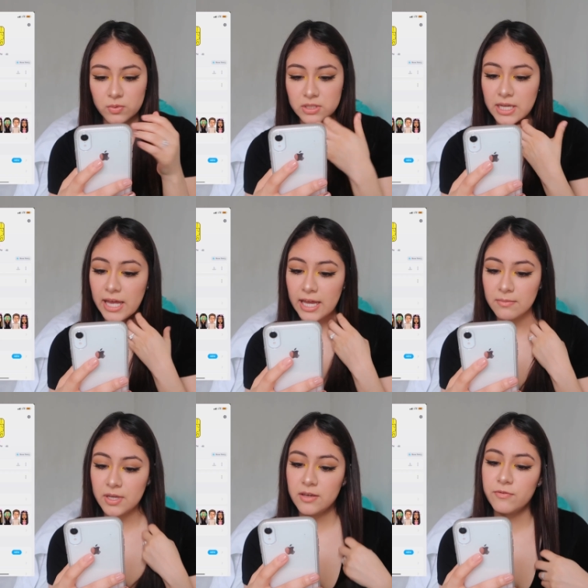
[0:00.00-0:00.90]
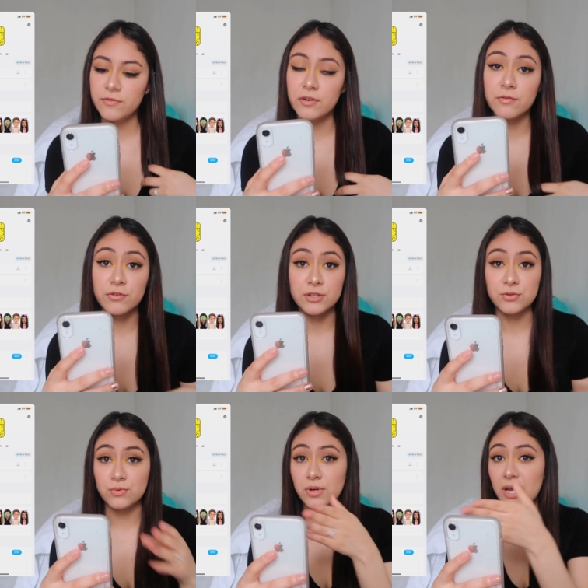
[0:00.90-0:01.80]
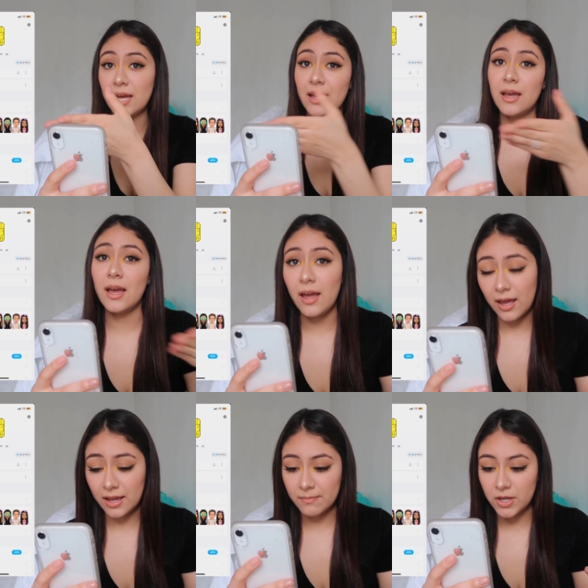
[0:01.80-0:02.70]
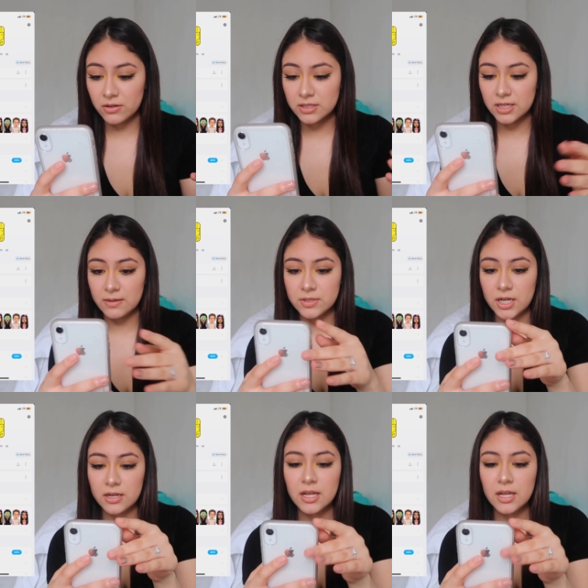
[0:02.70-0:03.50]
want to add me, feel free to add me on Snapchat.